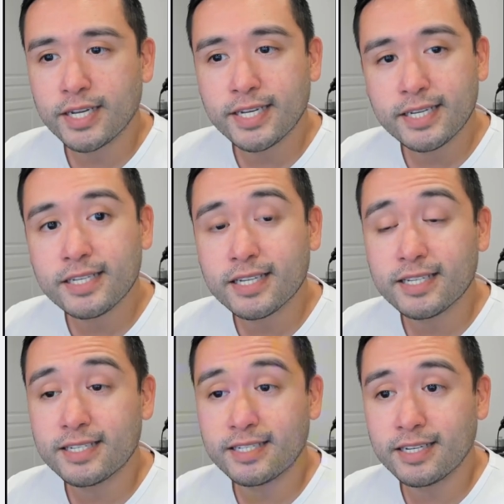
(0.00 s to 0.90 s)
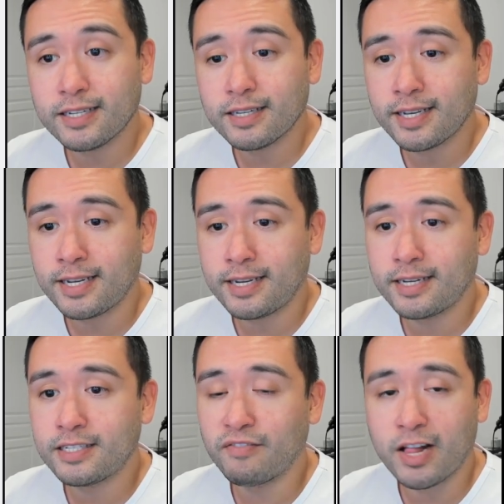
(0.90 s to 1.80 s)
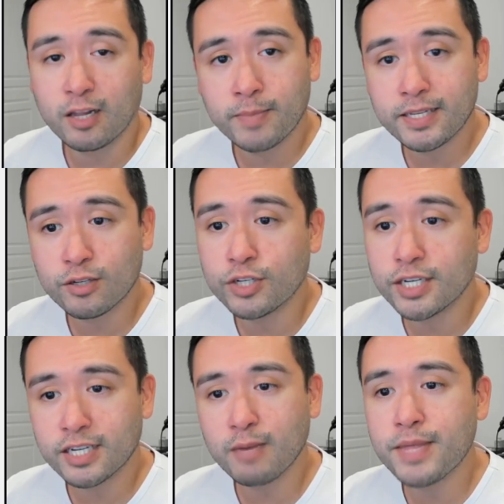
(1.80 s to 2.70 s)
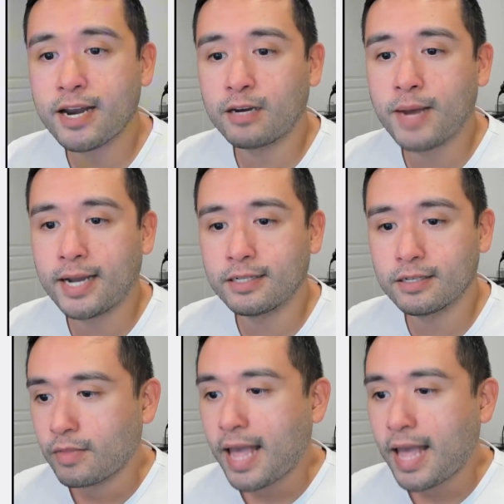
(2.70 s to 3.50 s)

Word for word: is still in development. So just keep that in mind.